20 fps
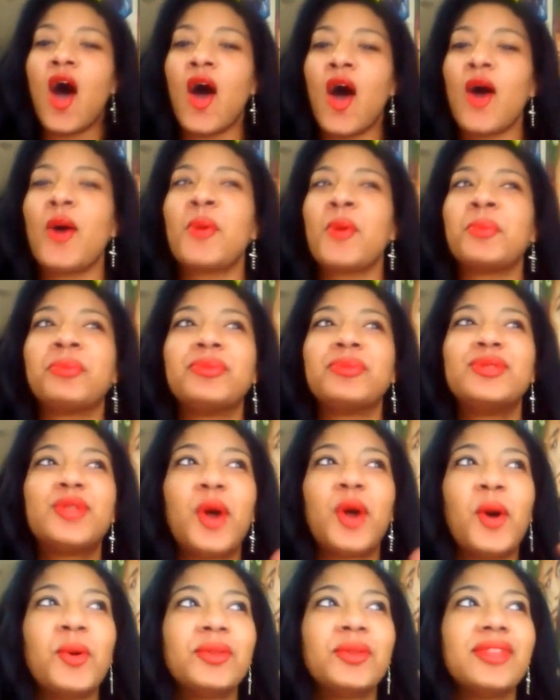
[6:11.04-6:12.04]
Um,
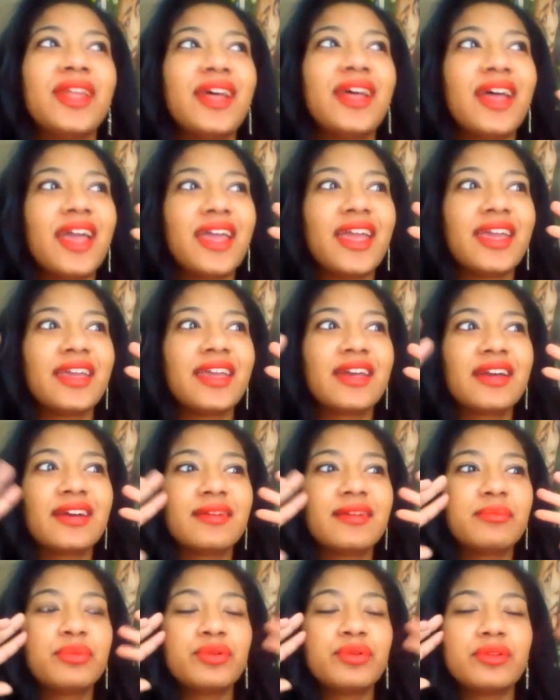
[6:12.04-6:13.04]
don't like
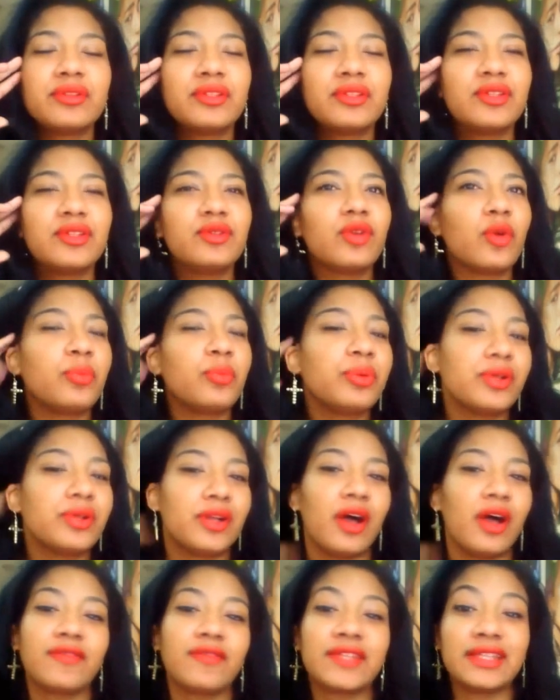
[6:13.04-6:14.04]
put you know put
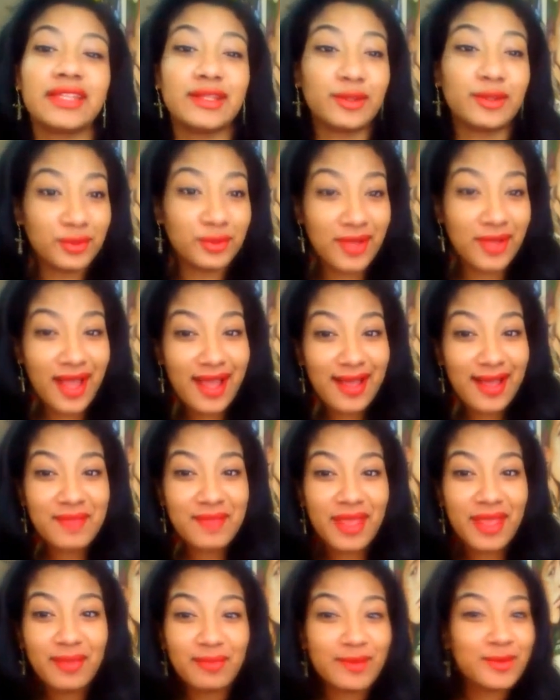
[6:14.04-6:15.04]
off the little guy
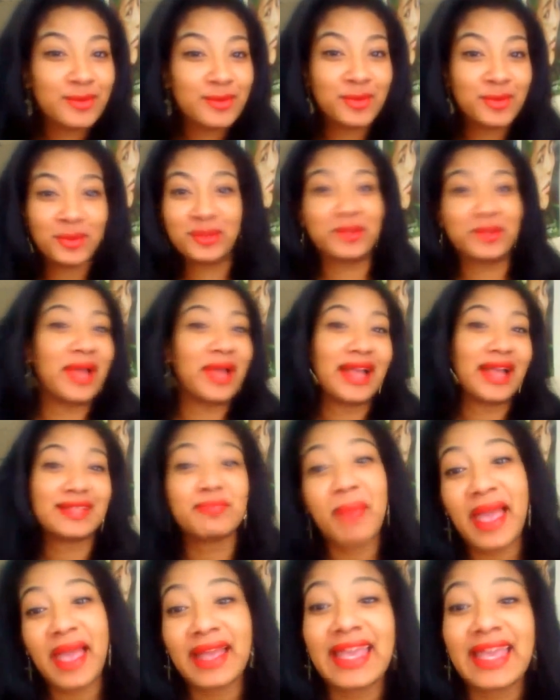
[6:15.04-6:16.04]
maybe you know little guy's
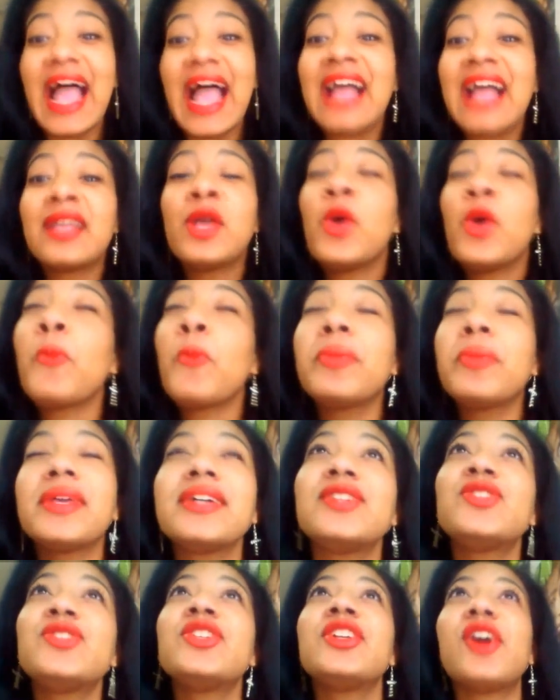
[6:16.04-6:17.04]
pocket I,
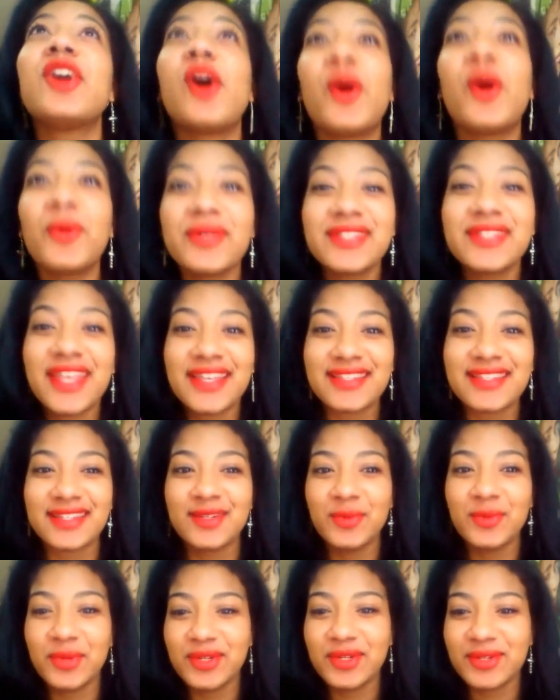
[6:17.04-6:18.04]
because GD always has
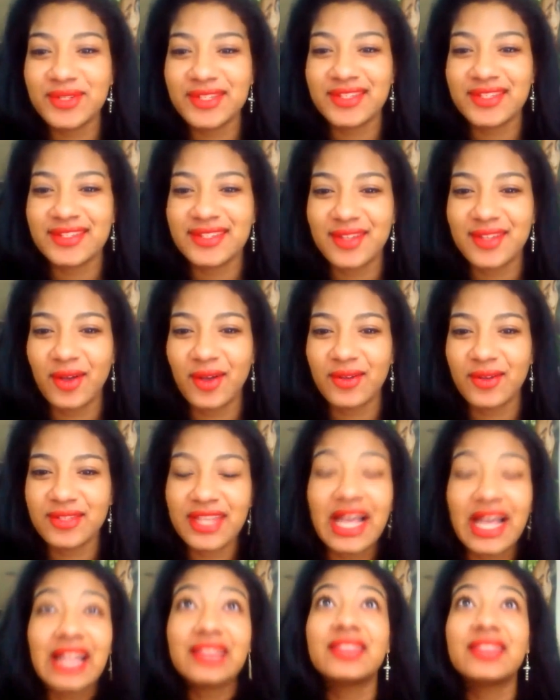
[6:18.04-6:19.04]
innuendos in his song,
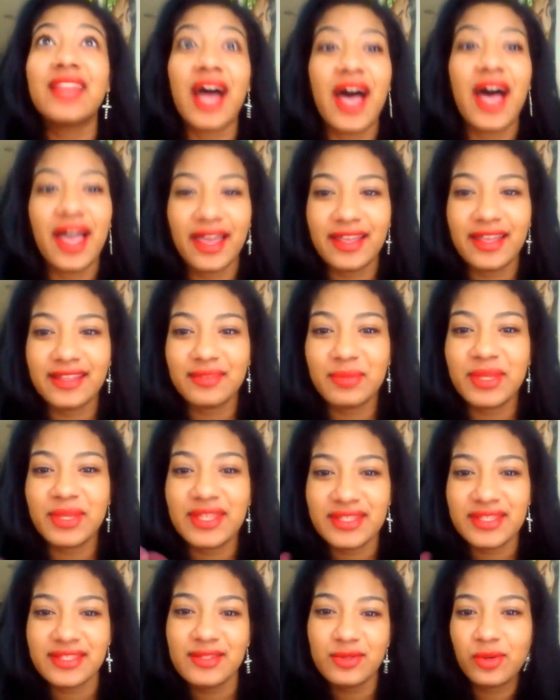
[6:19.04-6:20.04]
like a lot
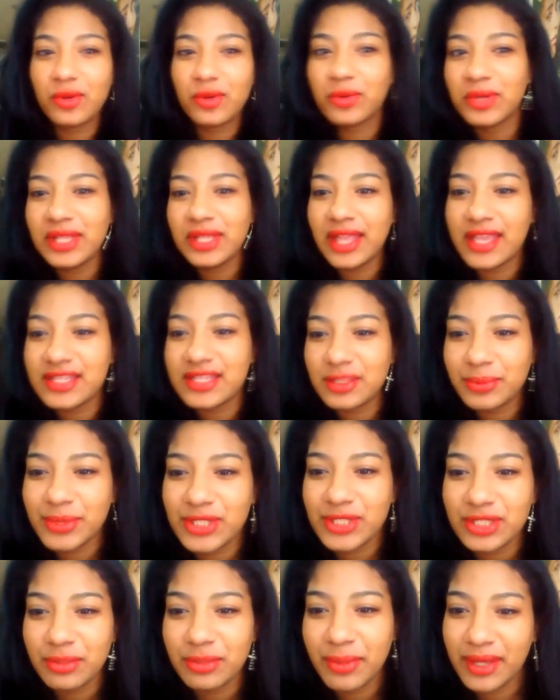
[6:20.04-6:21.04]
because you know he likes to
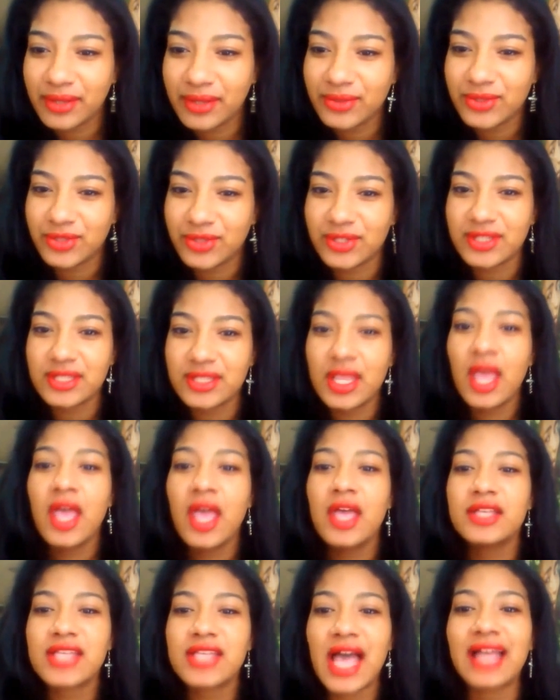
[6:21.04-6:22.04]
push the boundaries
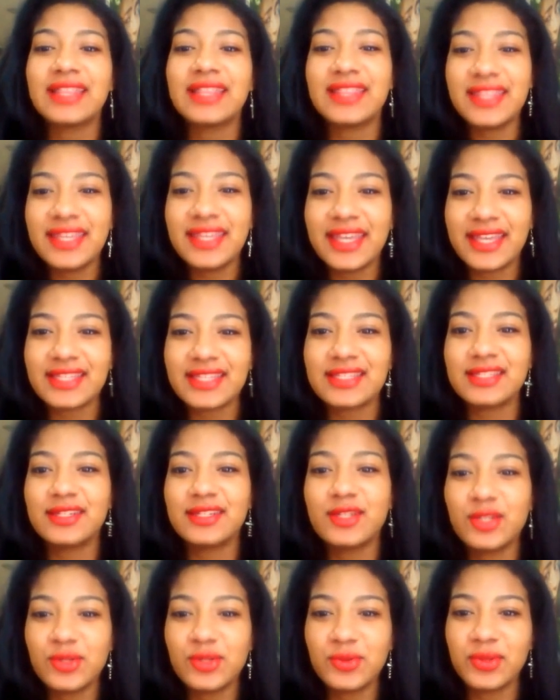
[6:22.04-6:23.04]
so I think it has
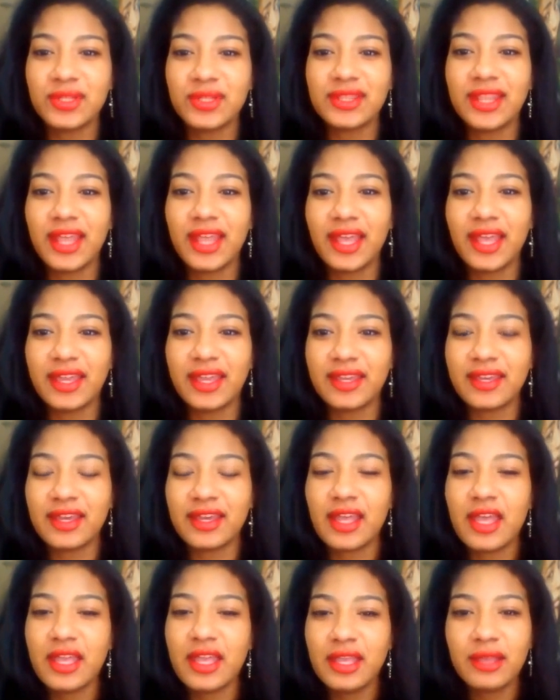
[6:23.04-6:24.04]
to do with
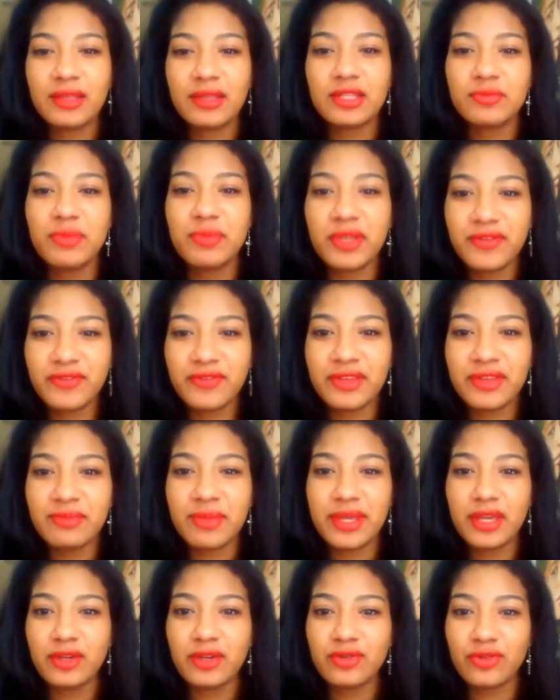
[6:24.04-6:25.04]
like his big feet
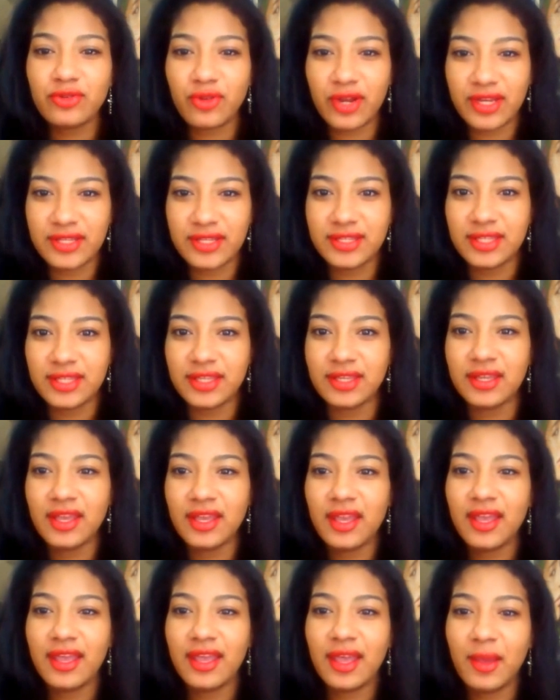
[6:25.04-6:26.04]
being crazy
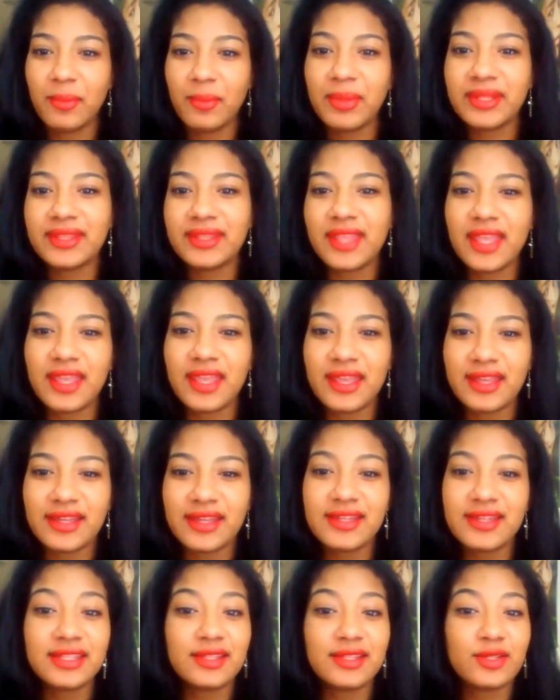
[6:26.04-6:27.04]
but
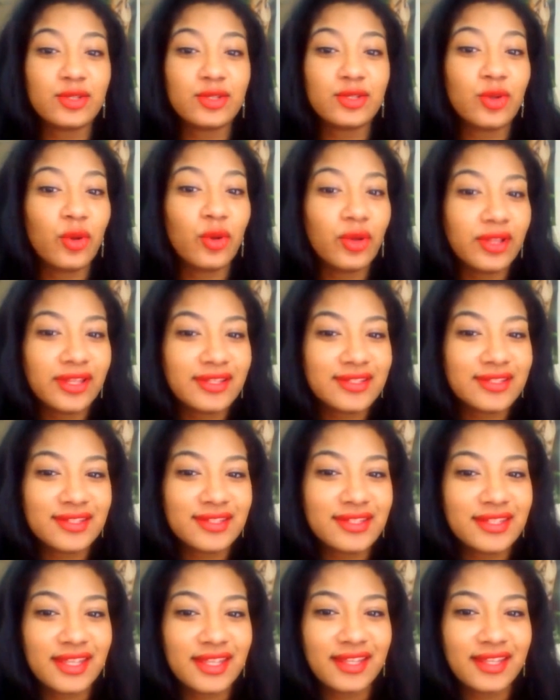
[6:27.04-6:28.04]
then he's at the
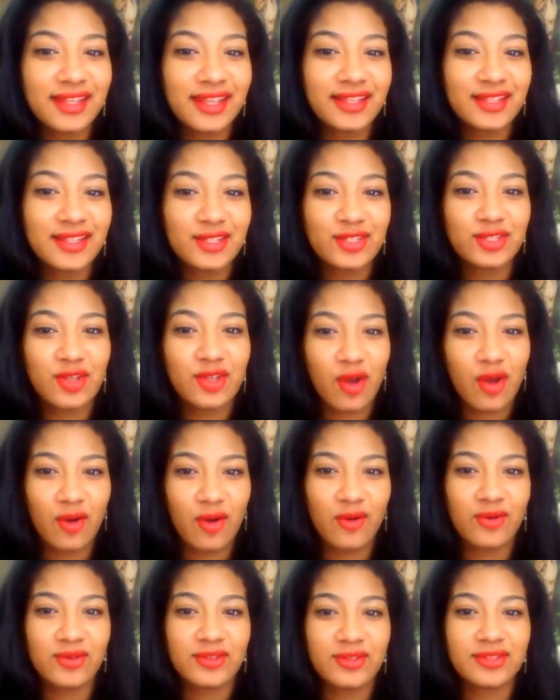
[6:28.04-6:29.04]
toilets he's at like the
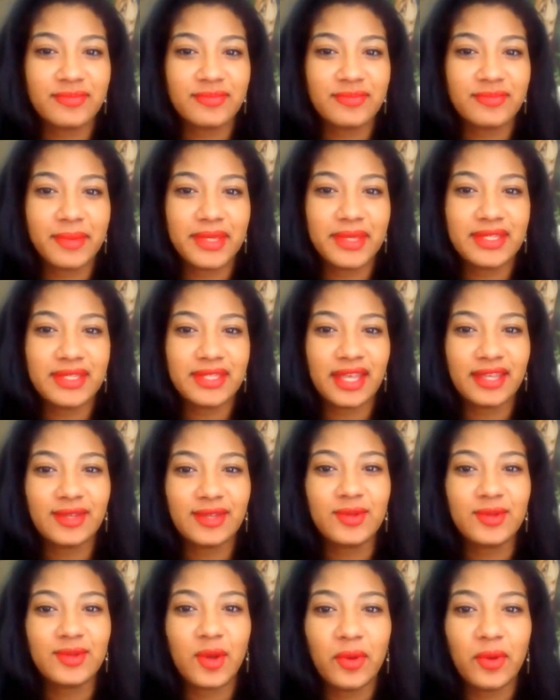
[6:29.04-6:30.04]
stalls maybe he's
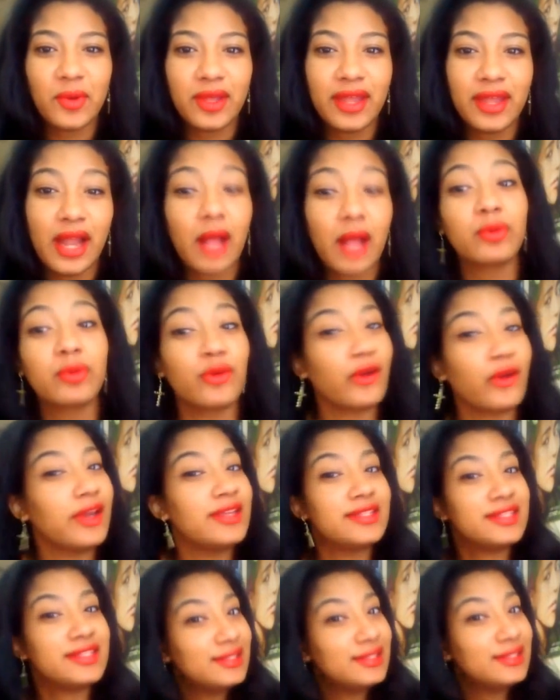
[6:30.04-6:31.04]
like you know what I'm
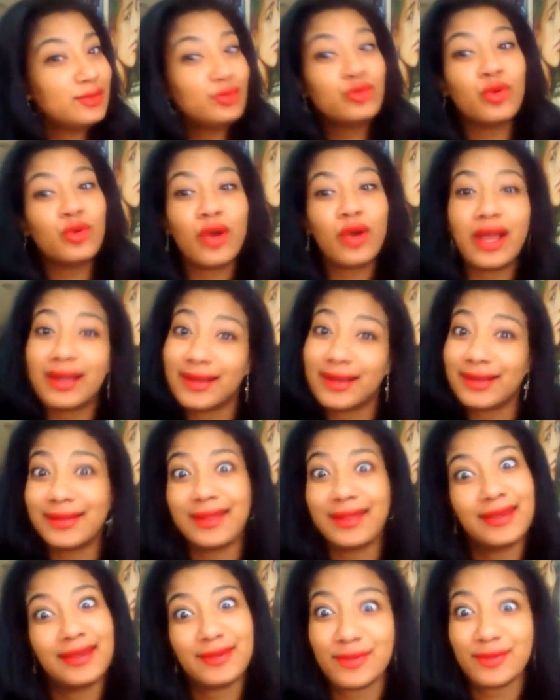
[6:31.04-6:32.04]
crazy you know I
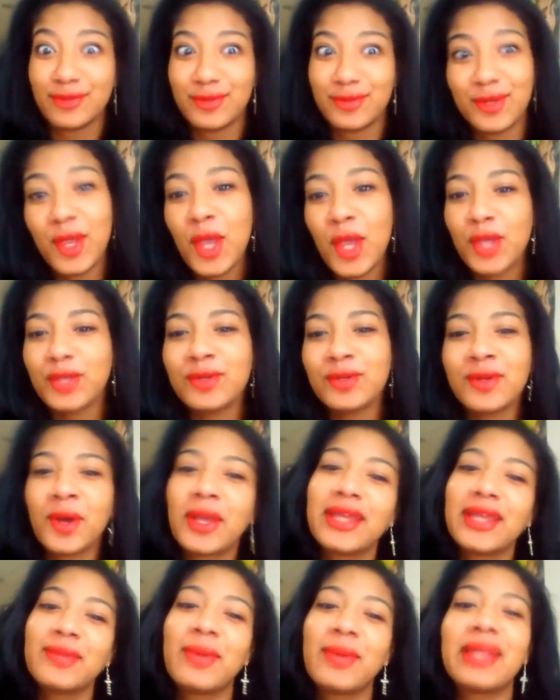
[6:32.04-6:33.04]
got like you know,
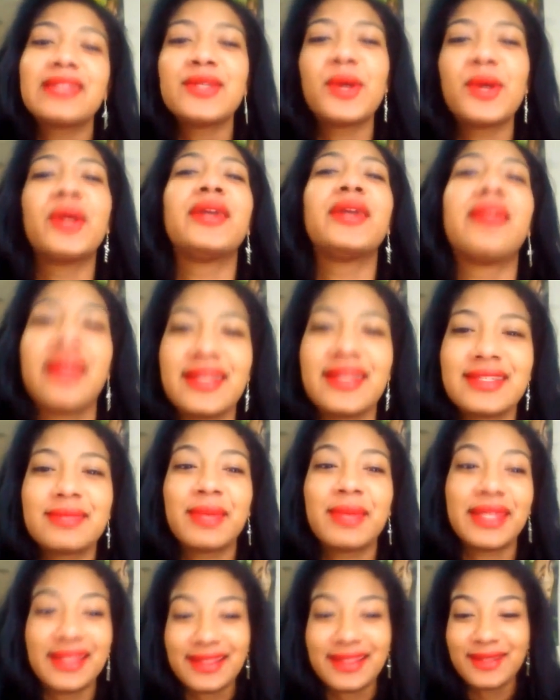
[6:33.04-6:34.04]
anyway, don't
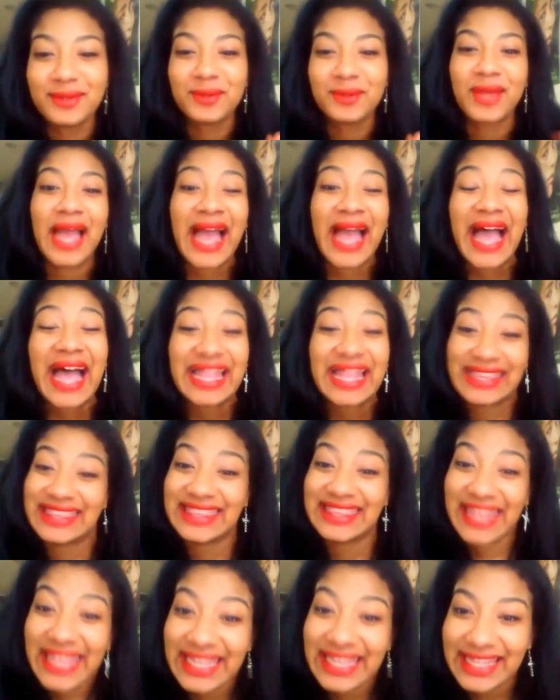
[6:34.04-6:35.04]
underestimate the little guy. I
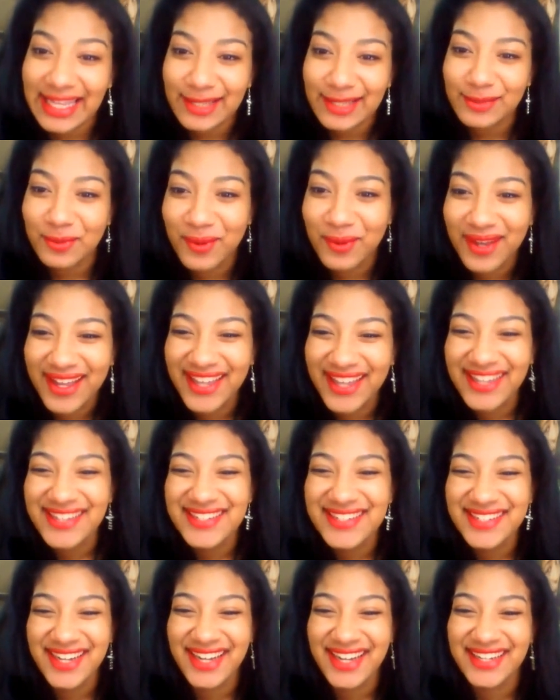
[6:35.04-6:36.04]
think that's what
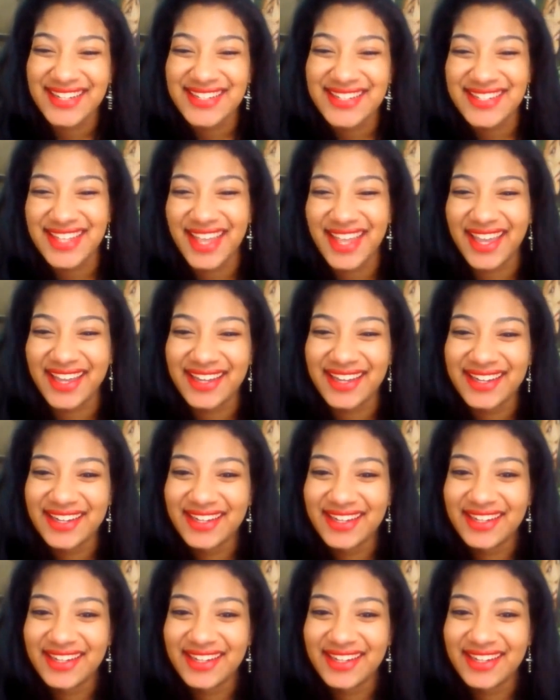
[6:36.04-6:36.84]
he's trying to say.